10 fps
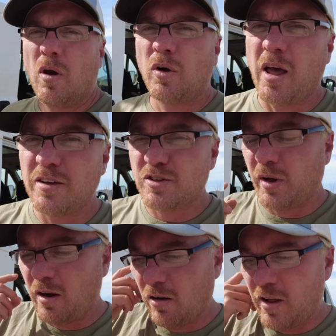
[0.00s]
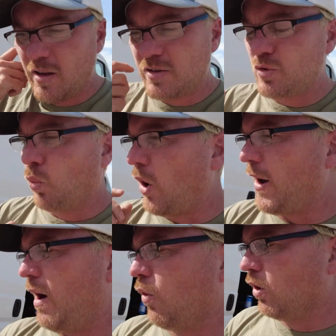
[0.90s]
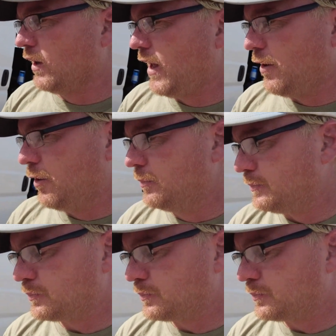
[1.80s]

Okay, so here it is 1 hour later.